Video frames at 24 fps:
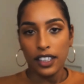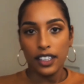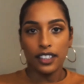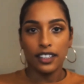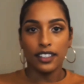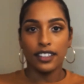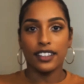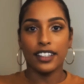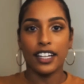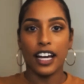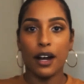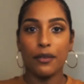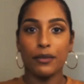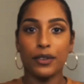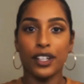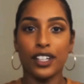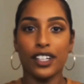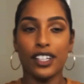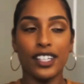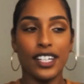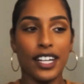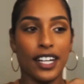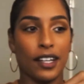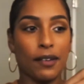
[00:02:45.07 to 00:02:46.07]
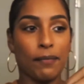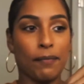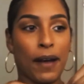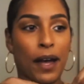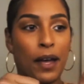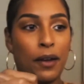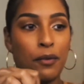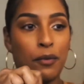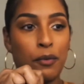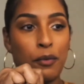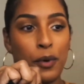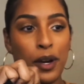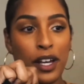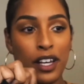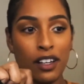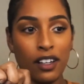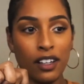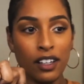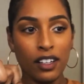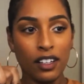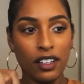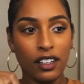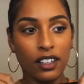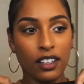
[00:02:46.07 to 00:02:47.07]
Now I'm gonna take my
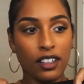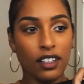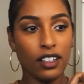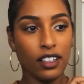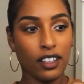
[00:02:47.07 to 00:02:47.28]
wig.